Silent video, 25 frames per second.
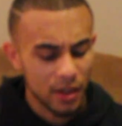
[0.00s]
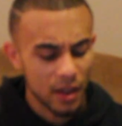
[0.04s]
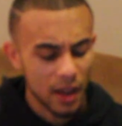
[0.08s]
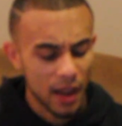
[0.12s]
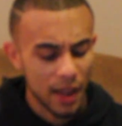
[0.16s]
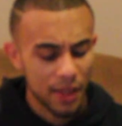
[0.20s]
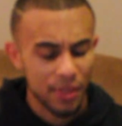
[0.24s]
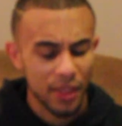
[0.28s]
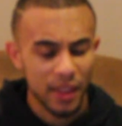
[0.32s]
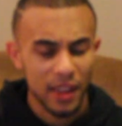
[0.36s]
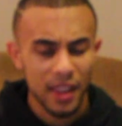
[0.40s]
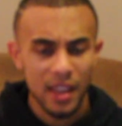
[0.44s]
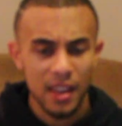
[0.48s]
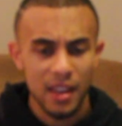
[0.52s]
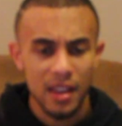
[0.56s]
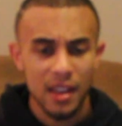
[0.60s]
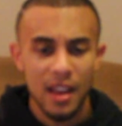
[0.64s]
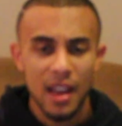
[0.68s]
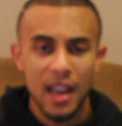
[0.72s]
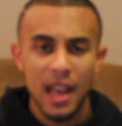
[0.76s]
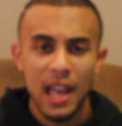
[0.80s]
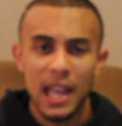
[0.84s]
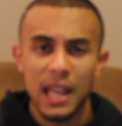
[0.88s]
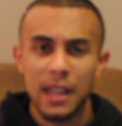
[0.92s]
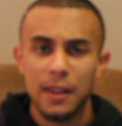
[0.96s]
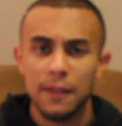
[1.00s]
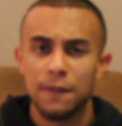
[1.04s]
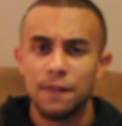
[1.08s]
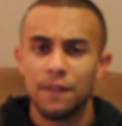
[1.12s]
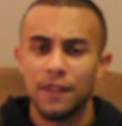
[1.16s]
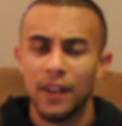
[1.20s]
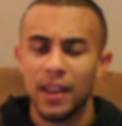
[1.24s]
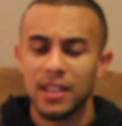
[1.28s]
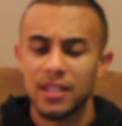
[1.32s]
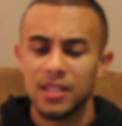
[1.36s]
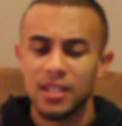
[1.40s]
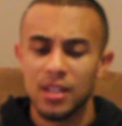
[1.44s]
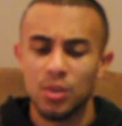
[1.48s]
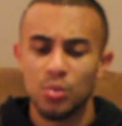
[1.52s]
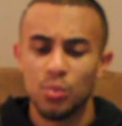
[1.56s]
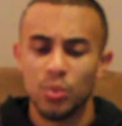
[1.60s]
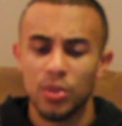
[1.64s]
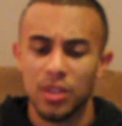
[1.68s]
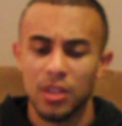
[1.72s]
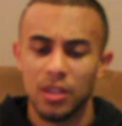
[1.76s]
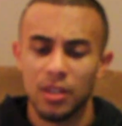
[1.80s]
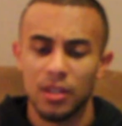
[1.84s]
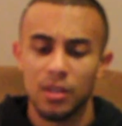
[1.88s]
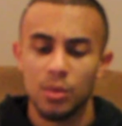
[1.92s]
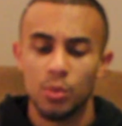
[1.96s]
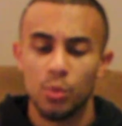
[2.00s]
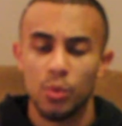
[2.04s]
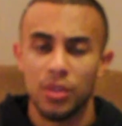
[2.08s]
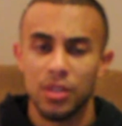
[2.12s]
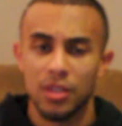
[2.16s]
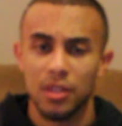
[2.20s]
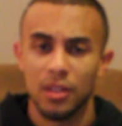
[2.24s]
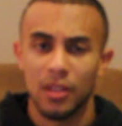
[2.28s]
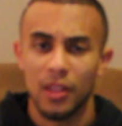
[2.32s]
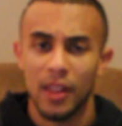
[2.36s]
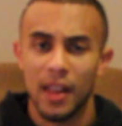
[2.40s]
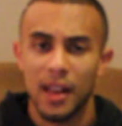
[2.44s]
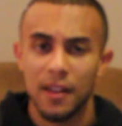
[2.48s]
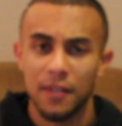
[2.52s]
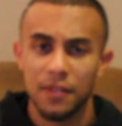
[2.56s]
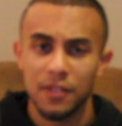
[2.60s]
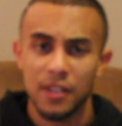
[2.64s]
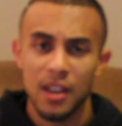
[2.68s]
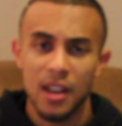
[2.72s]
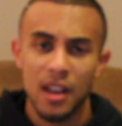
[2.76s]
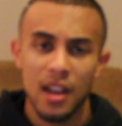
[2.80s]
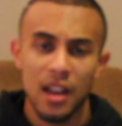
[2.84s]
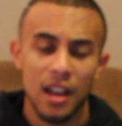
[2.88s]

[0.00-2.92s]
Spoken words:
I think he fainted with the left